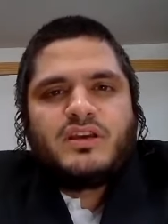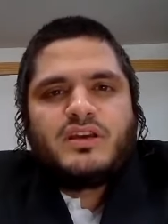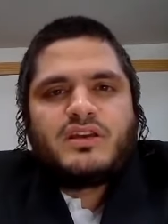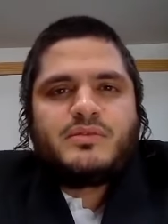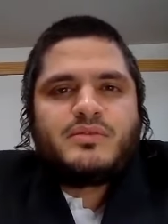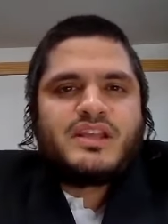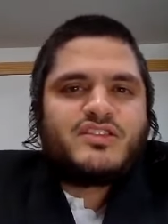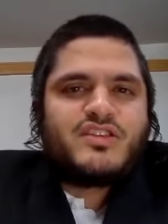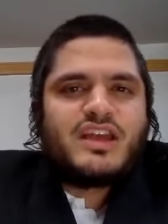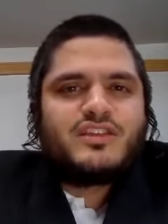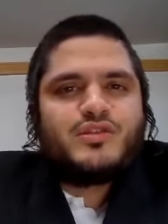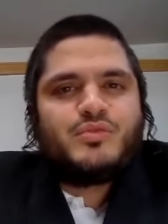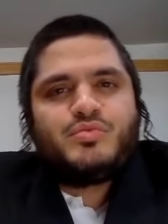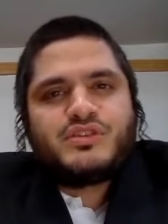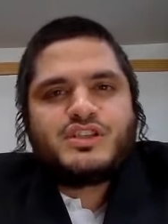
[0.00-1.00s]
And I'm not
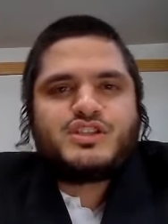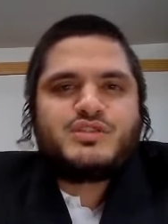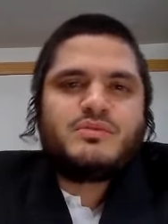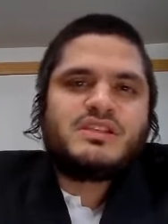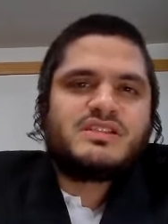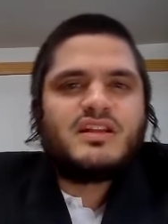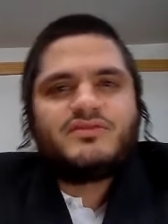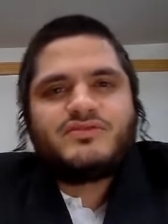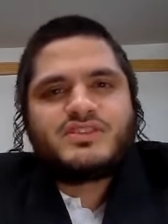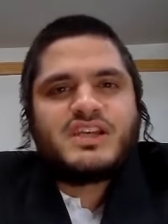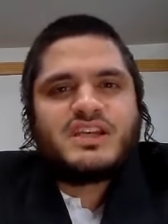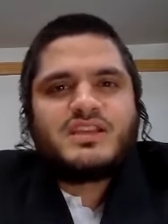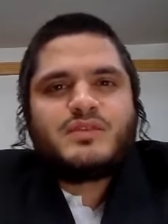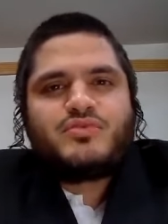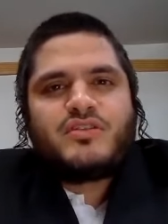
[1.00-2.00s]
trying to position myself and
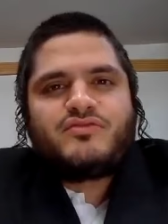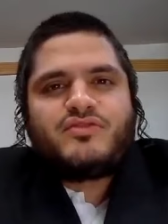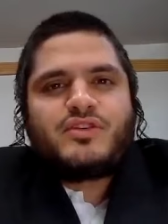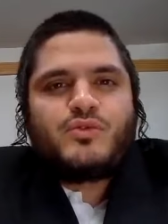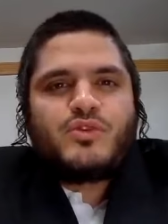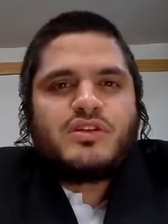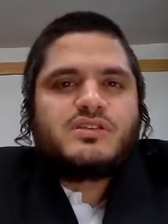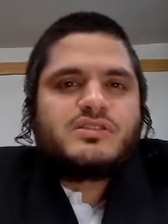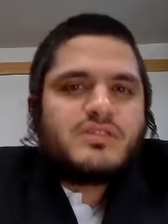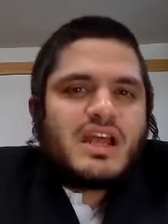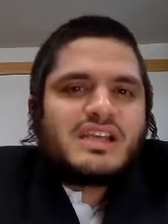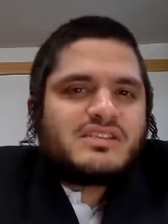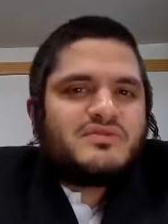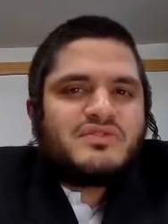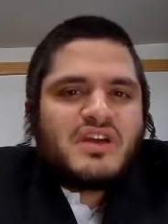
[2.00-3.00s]
say the perfect words.
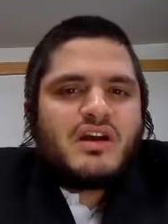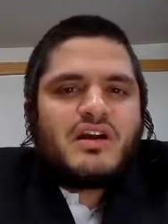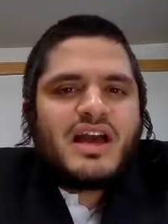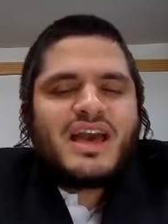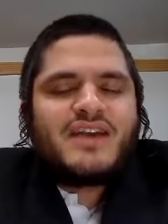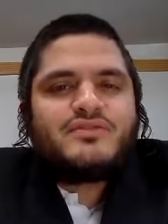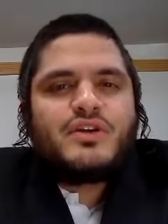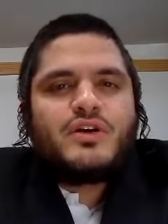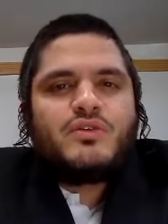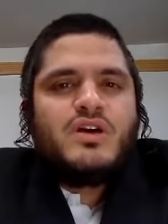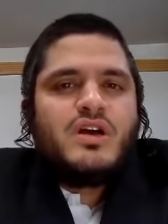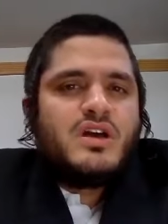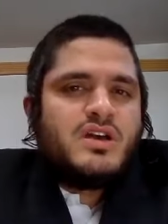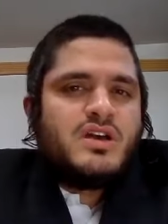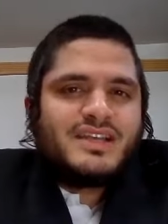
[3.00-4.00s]
You know, as of now, I have
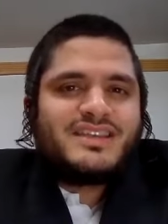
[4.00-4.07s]
no.